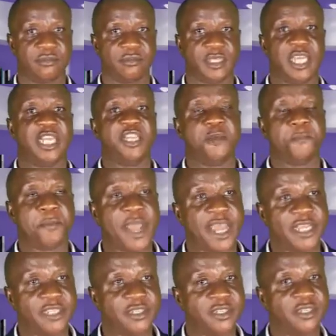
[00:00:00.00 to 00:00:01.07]
It
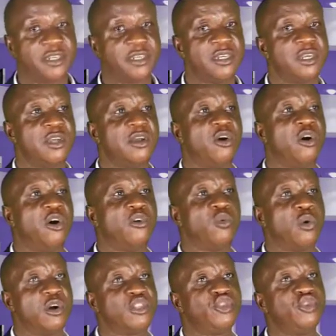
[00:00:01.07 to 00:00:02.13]
depends on
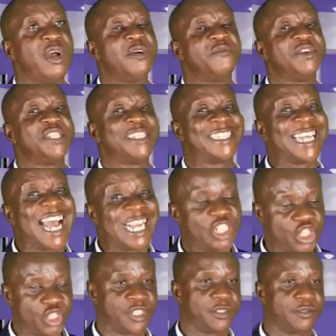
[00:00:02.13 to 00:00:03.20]
what you have
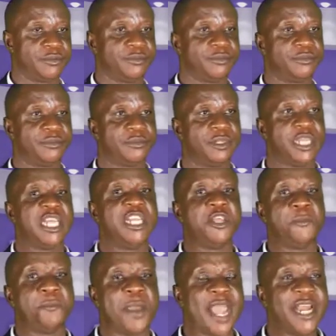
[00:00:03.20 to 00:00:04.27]
researched. It
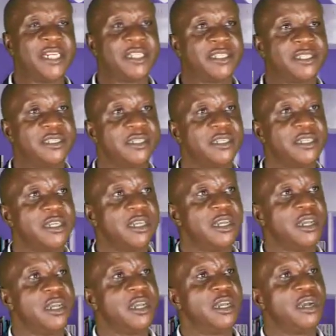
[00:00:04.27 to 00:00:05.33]
depends
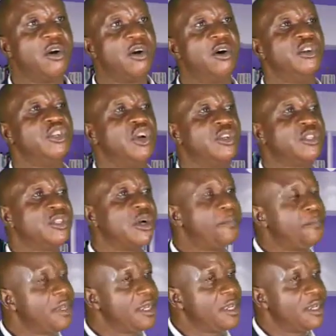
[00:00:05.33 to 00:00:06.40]
on your
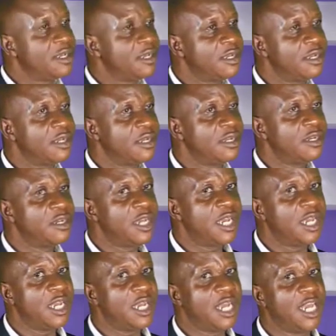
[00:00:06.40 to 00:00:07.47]
topic.
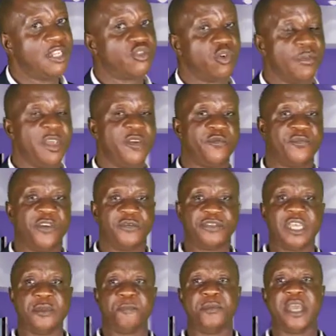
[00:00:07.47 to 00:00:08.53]
It could be
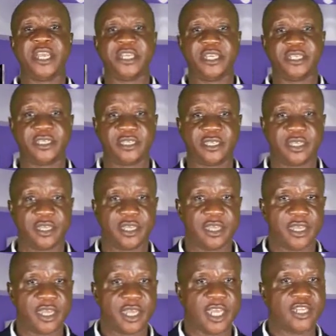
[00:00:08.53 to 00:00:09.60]
15 pages,
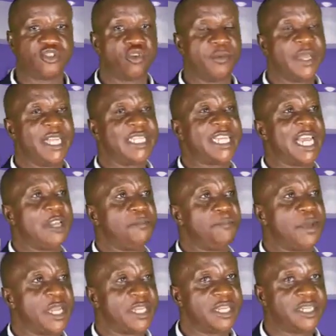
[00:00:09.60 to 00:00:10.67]
it could be 10
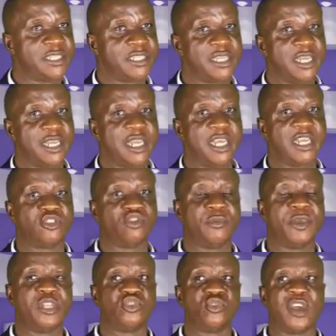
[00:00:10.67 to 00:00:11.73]
pages, it could
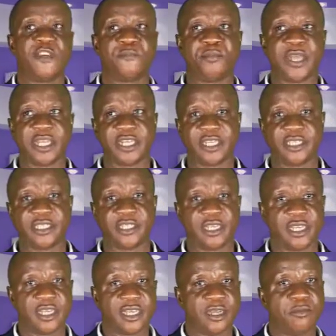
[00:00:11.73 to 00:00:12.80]
be 12 pages,
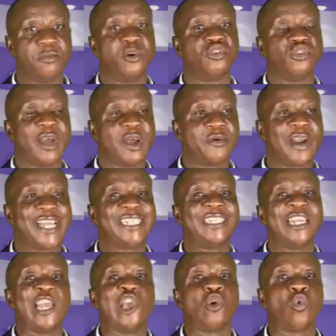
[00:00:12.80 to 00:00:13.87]
but you are
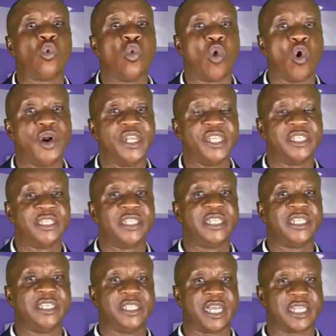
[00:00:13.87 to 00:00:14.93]
writing a quality
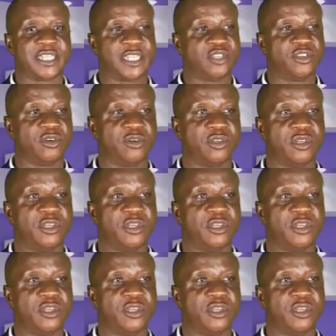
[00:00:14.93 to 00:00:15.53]
dissertation.